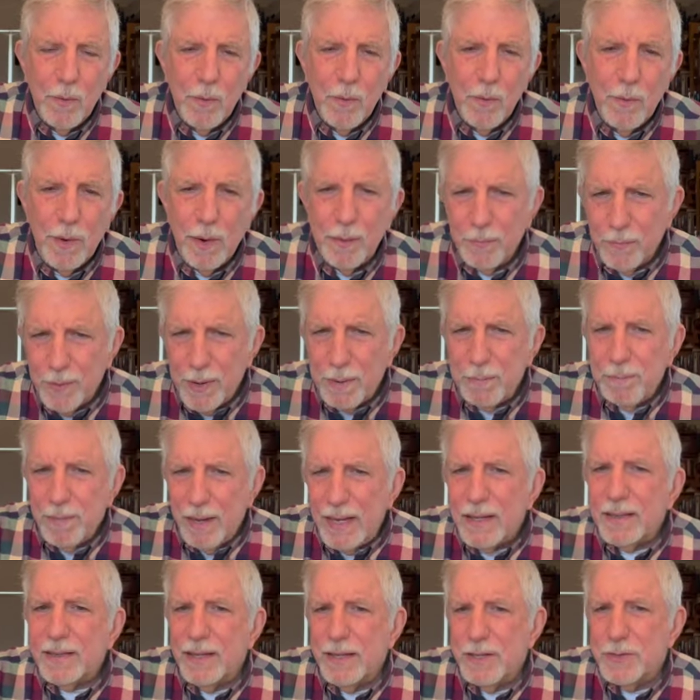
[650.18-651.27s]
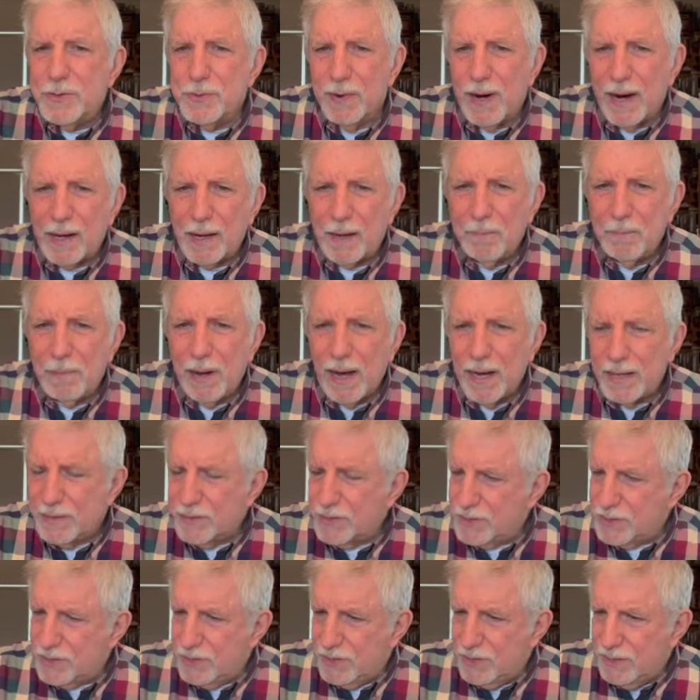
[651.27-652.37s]
When we meet these
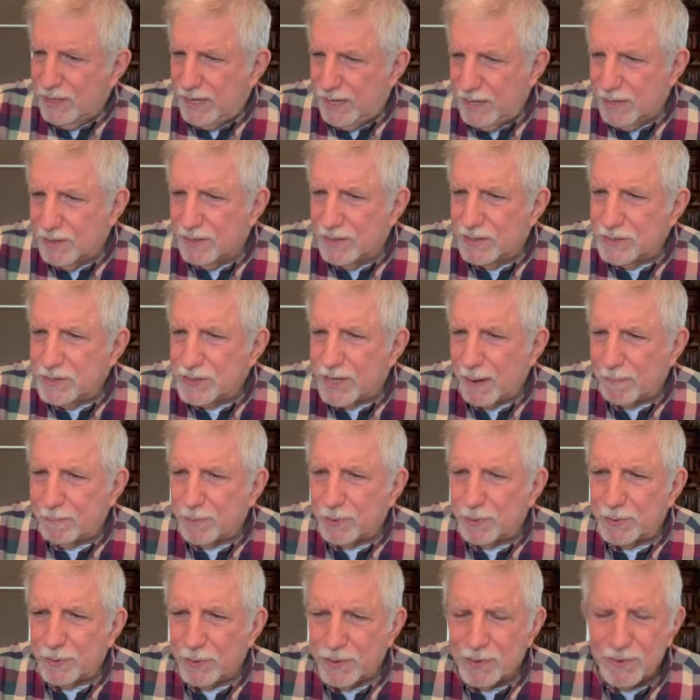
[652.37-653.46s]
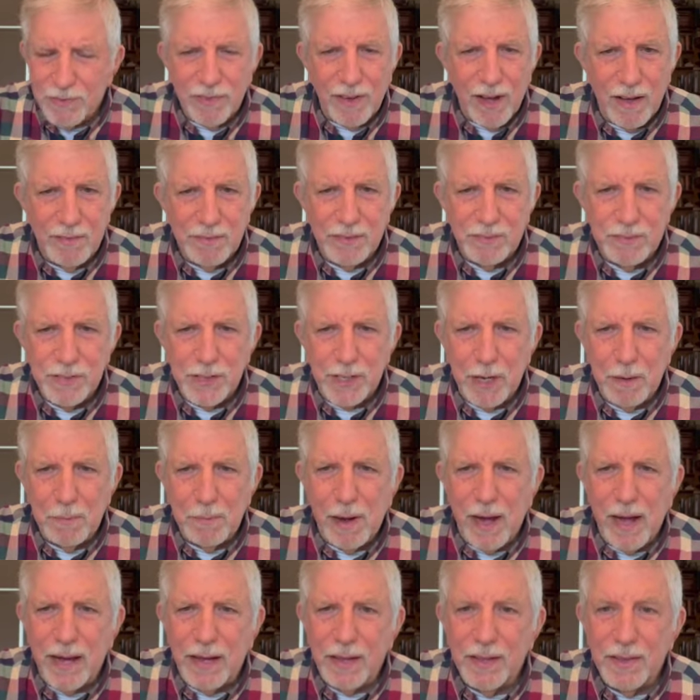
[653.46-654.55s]
Rechabites here in chapter 35 of
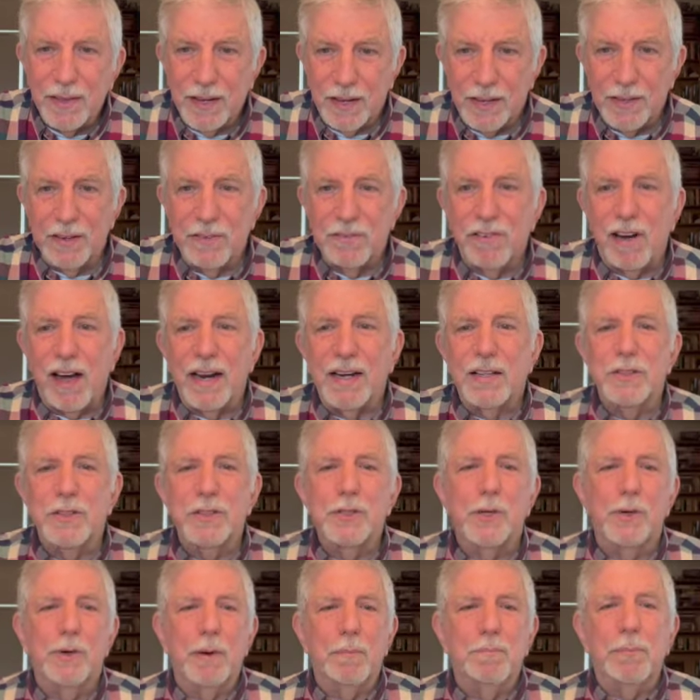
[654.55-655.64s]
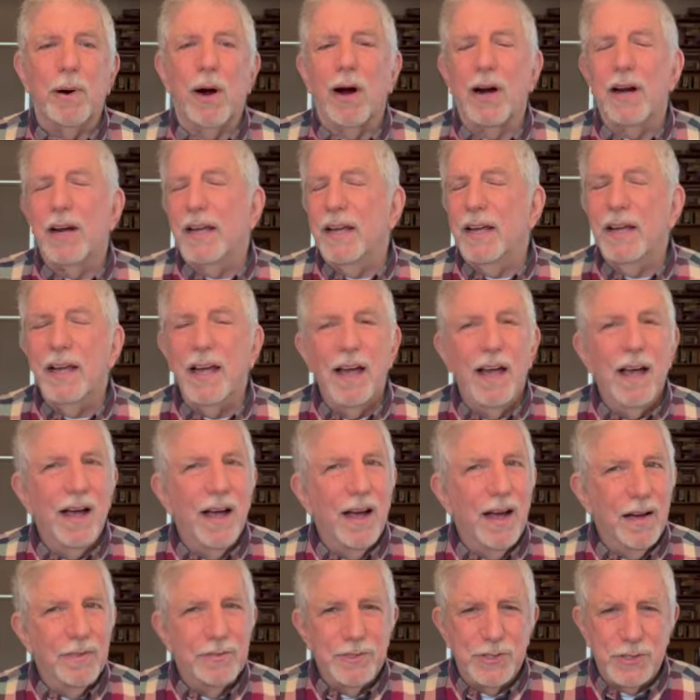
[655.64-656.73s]
Jeremiah, they're invited to a party
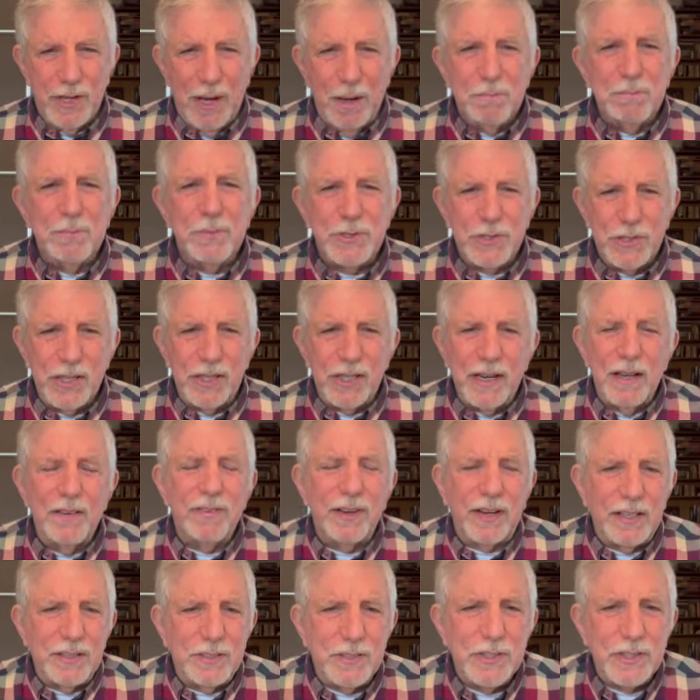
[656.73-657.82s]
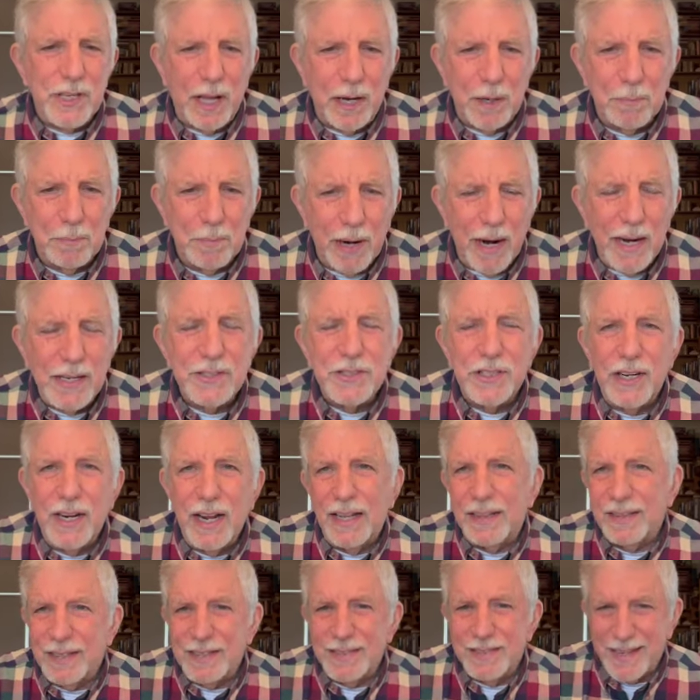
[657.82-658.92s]
of some significant celebration
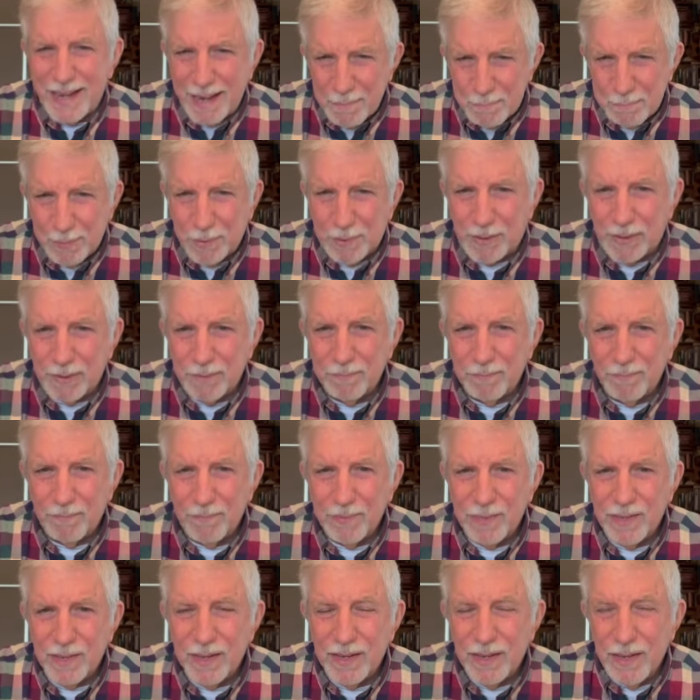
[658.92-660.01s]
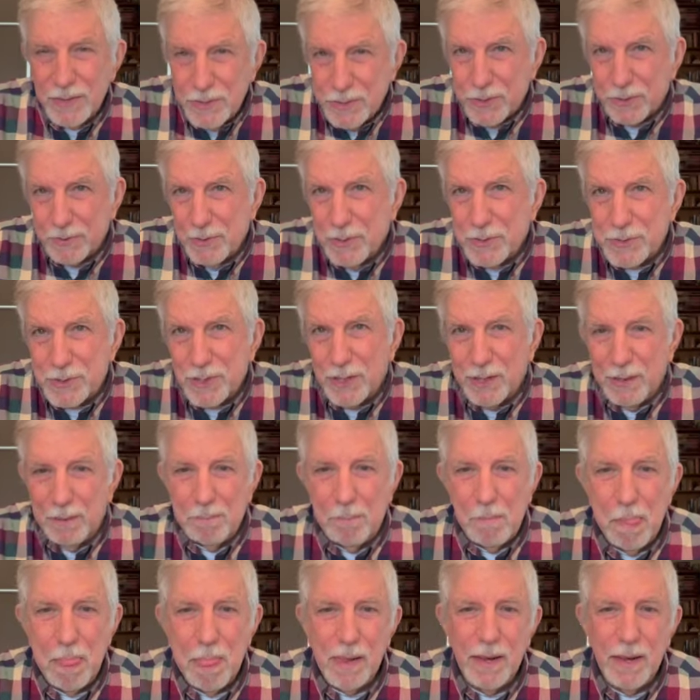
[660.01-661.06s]
at the temple in Jerusalem.